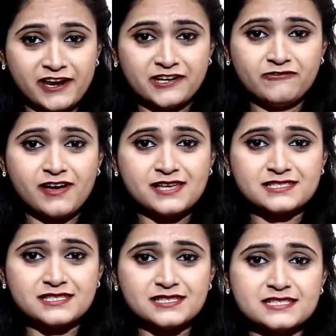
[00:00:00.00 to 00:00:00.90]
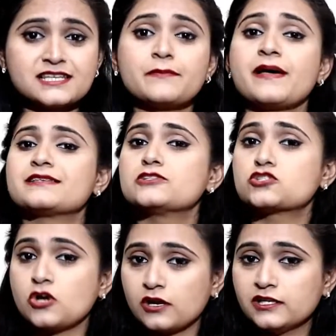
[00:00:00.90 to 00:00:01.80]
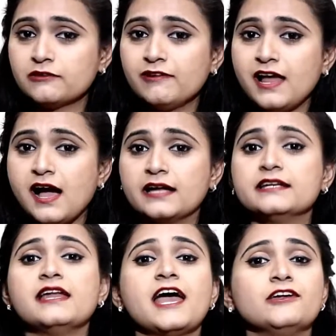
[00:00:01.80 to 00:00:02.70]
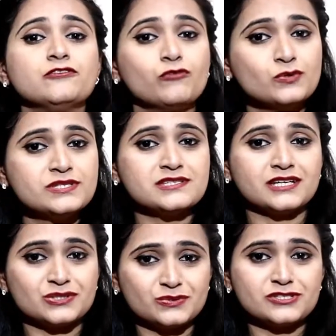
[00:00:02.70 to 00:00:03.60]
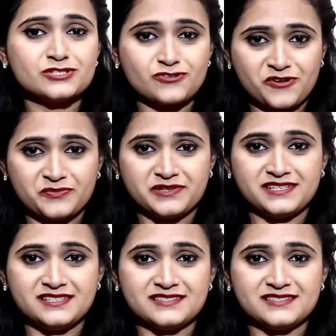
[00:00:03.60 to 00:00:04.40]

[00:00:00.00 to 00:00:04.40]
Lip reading: very fast in this step as the chocolate will harden and it won't stick to the strawberries.